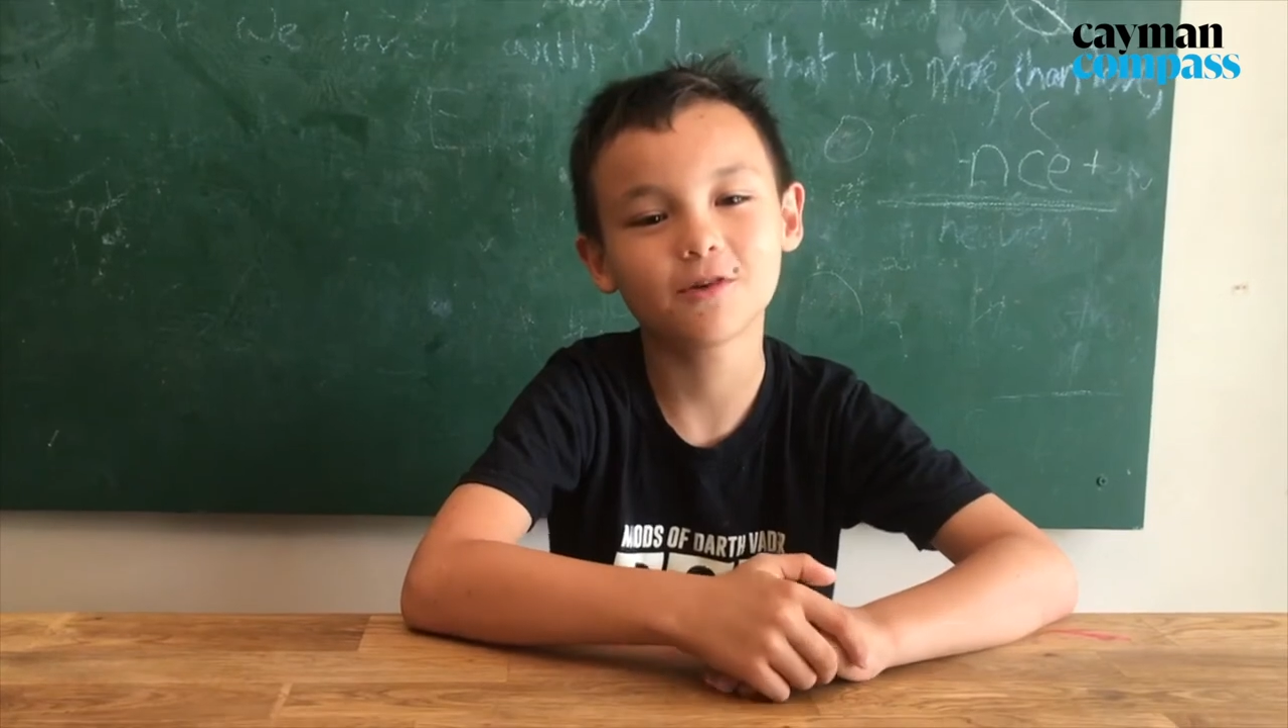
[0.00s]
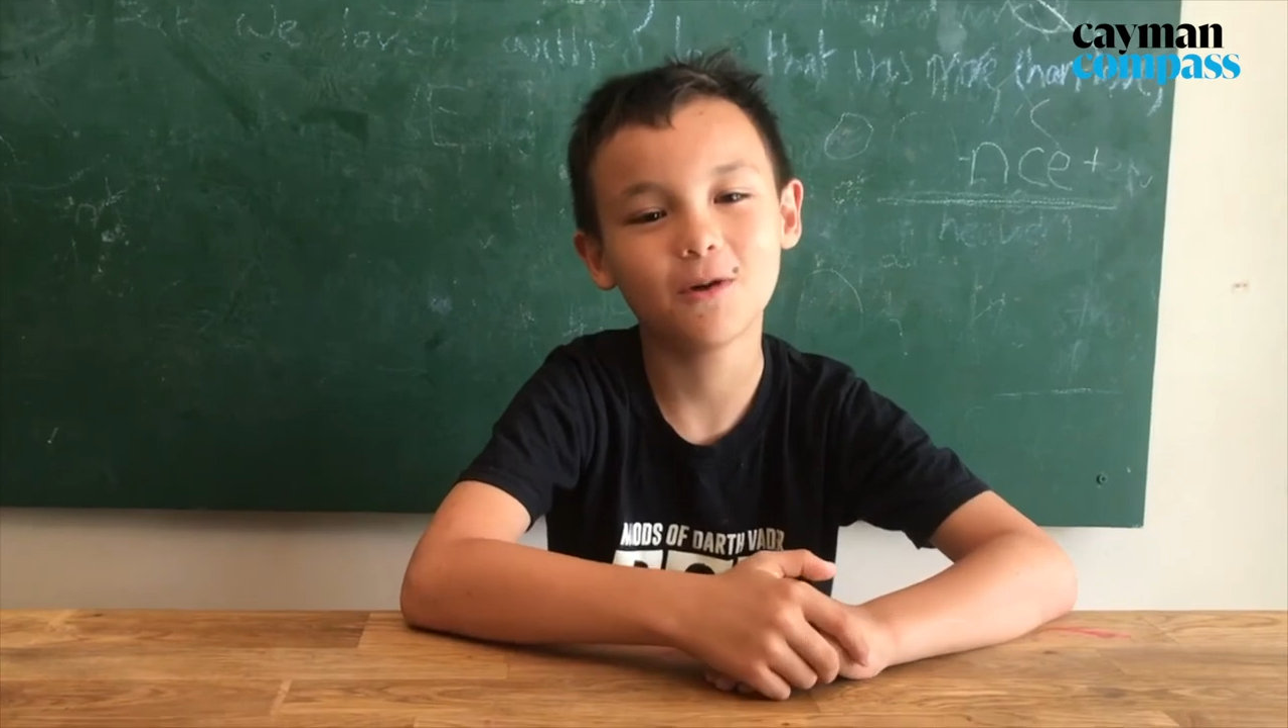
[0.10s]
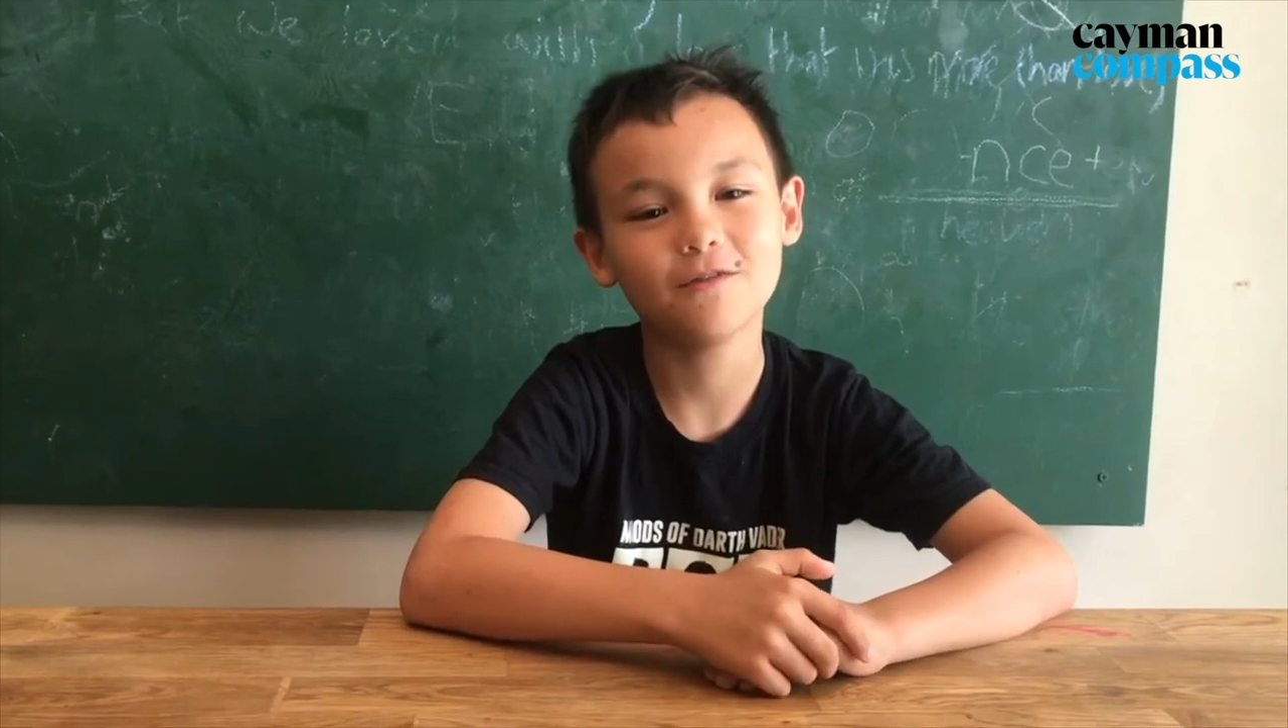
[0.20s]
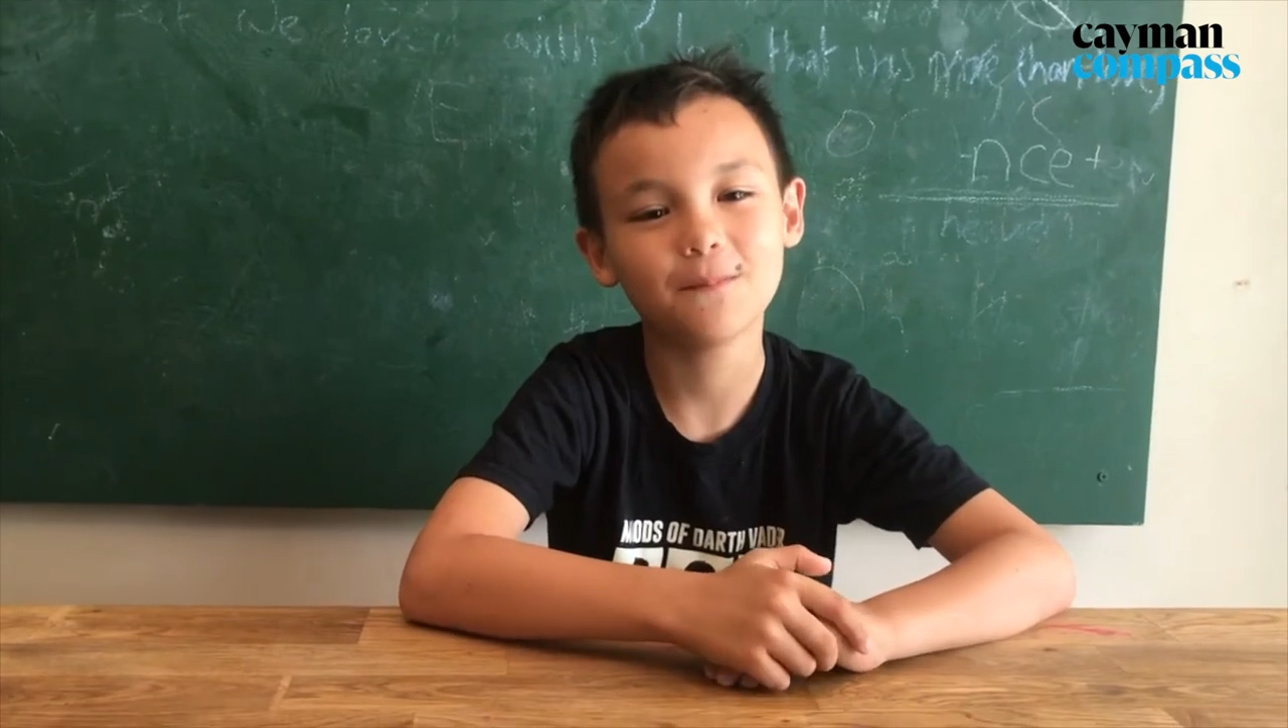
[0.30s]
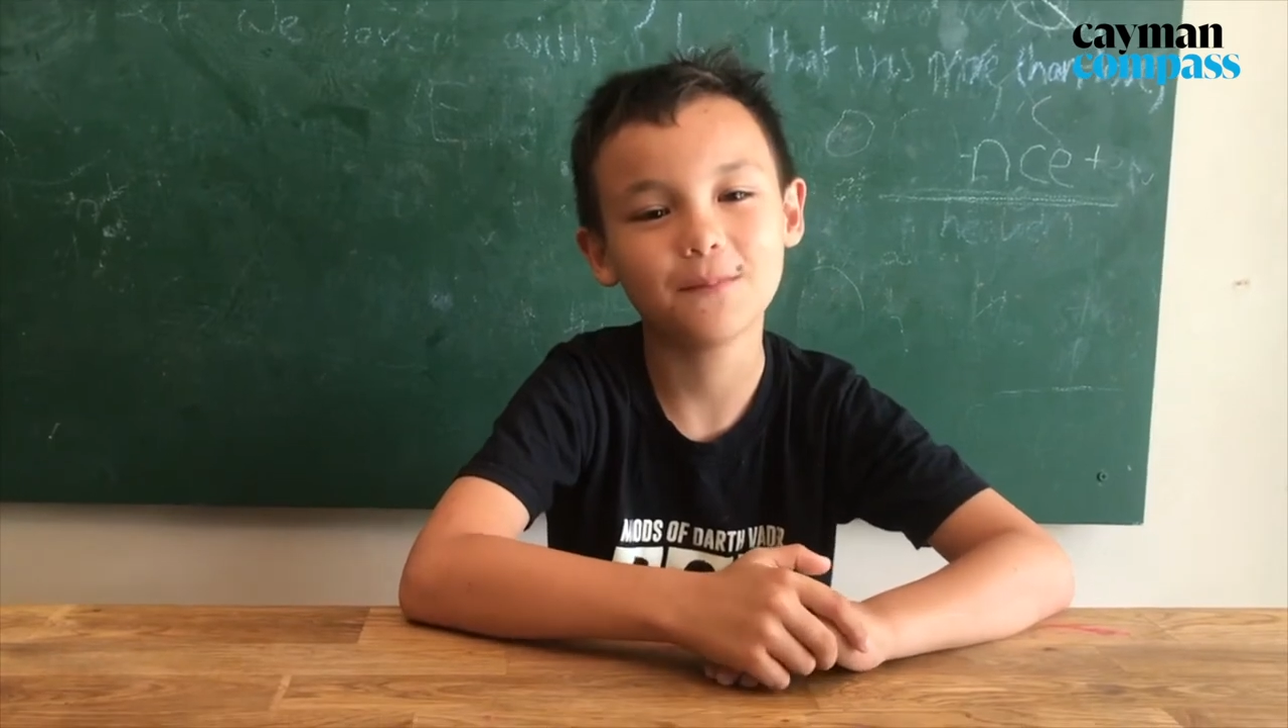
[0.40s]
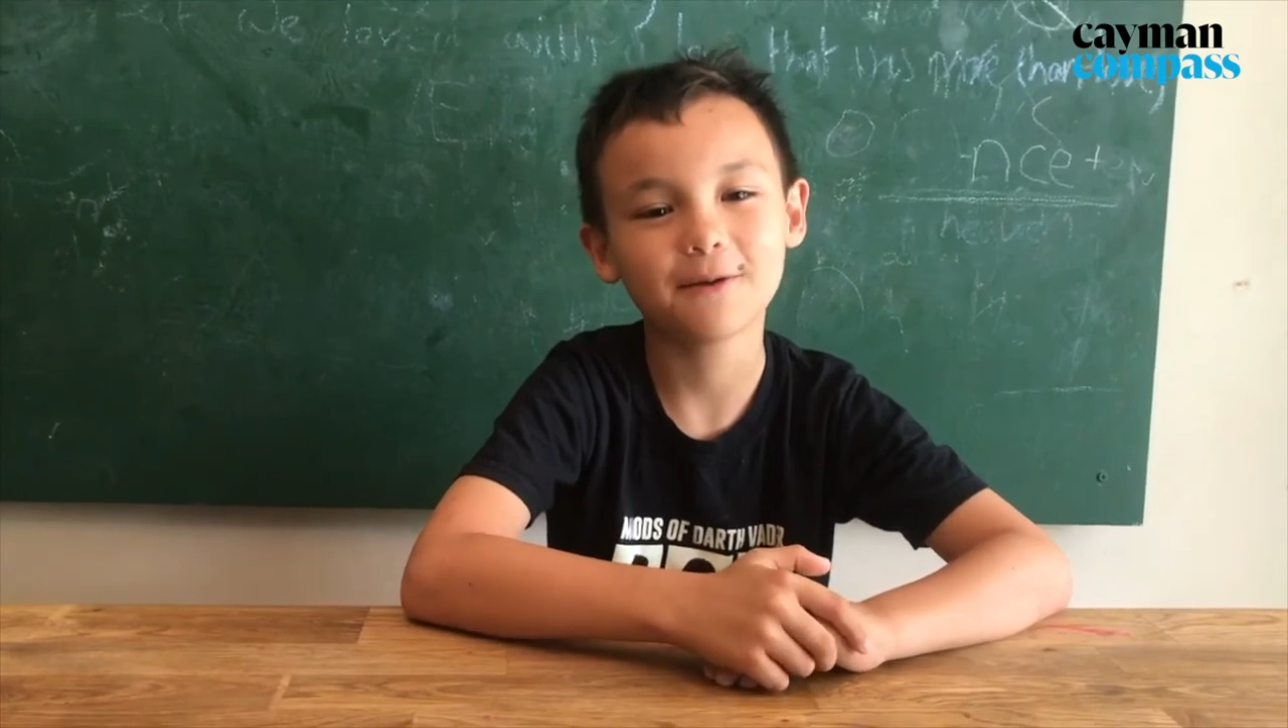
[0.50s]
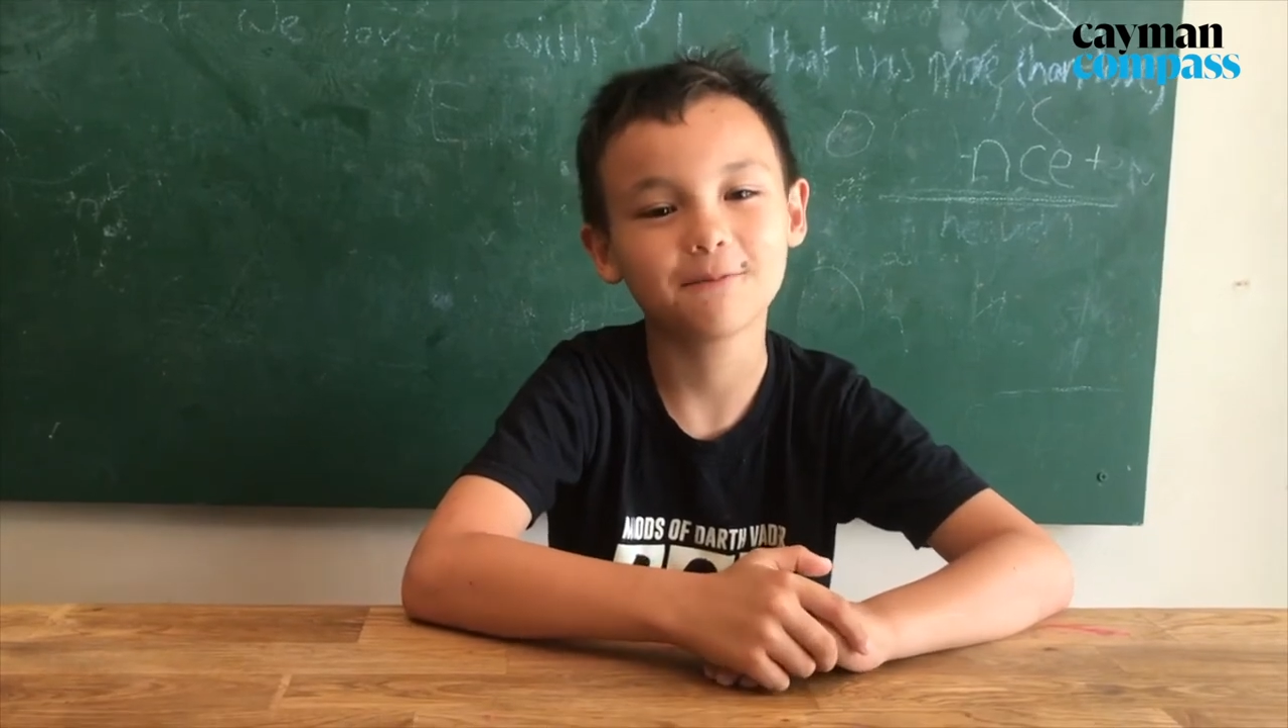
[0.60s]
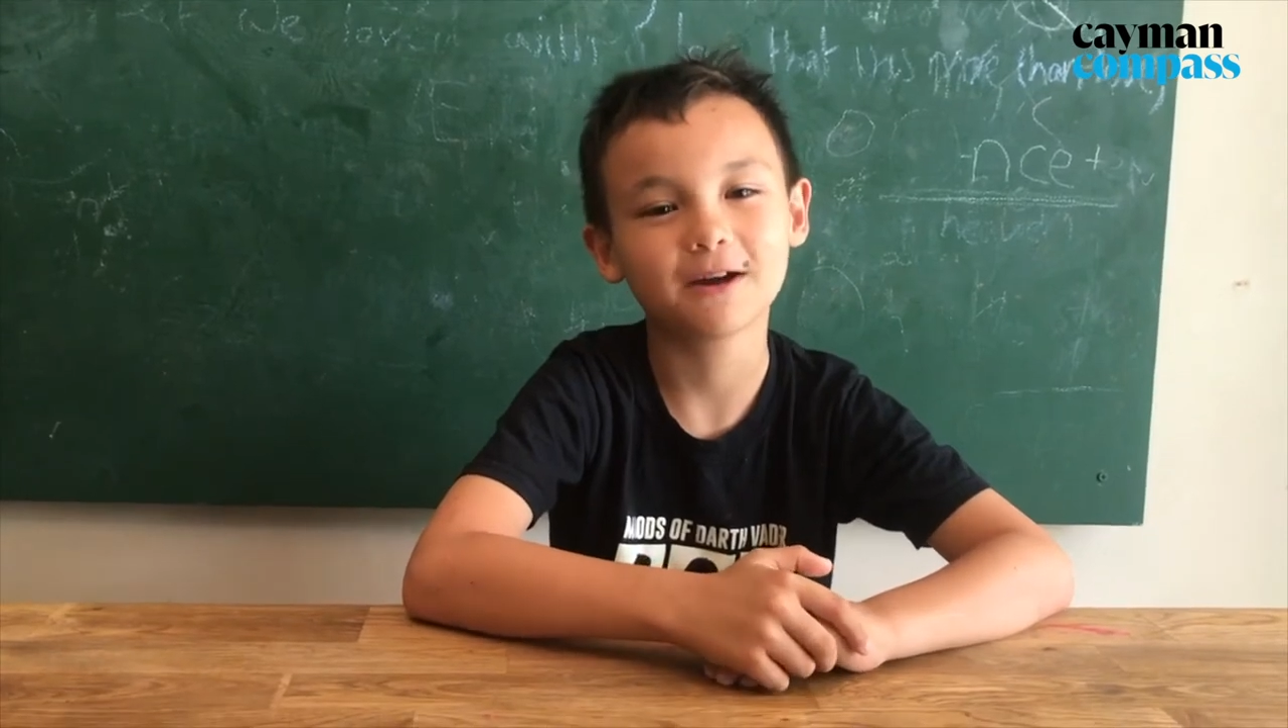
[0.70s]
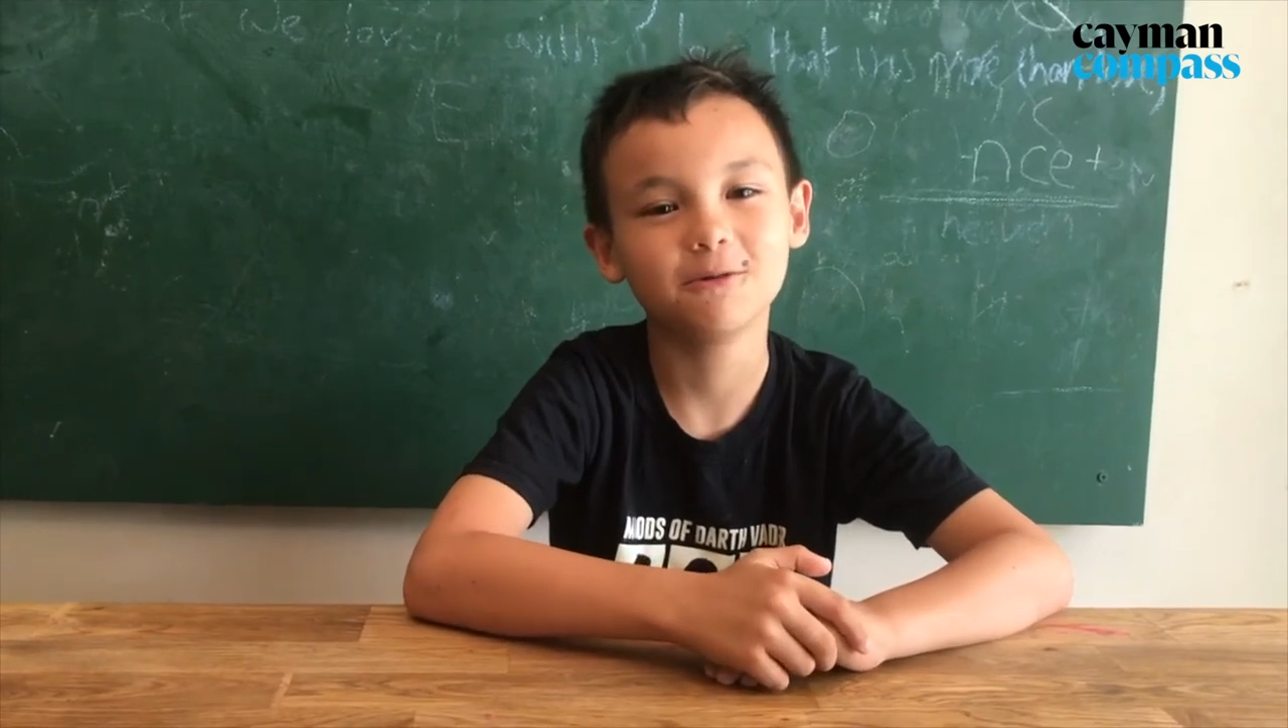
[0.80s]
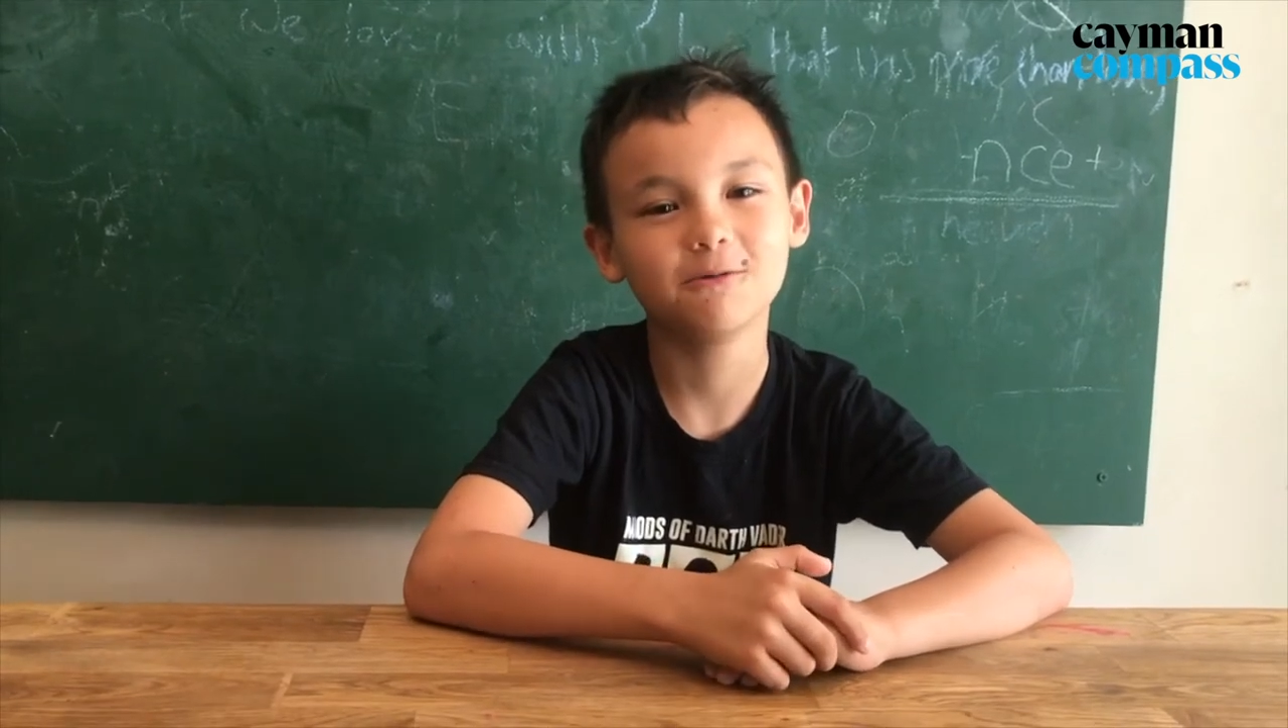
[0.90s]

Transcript: wear the backpack,